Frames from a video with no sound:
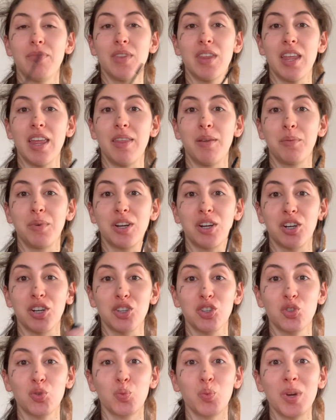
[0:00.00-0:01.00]
And then we're gonna
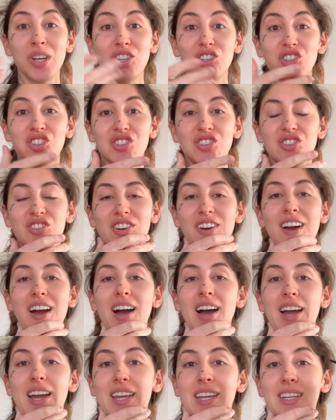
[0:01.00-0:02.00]
switch
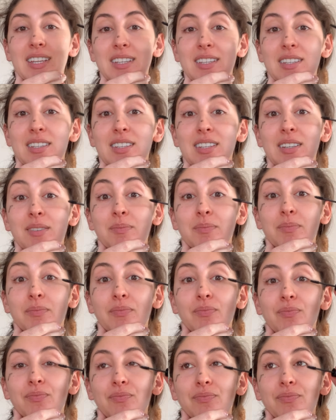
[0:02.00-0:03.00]
eyes.
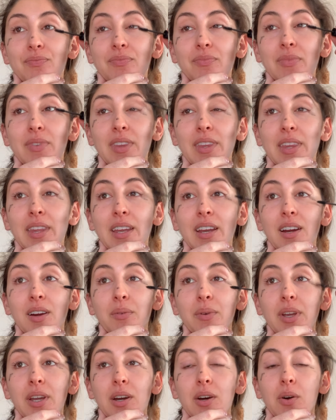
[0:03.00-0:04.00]
There we
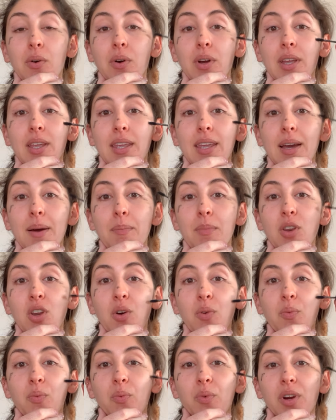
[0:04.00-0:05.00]
go. Yep,
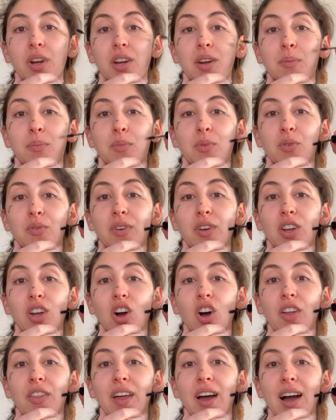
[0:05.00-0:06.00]
nope, we're gonna move it
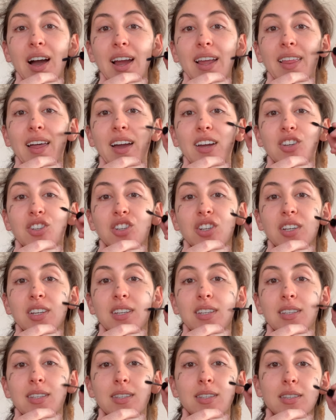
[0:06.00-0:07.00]
on the
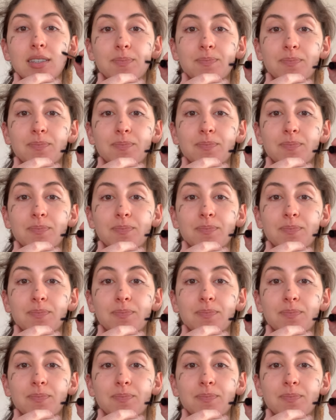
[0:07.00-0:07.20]
eyelashes.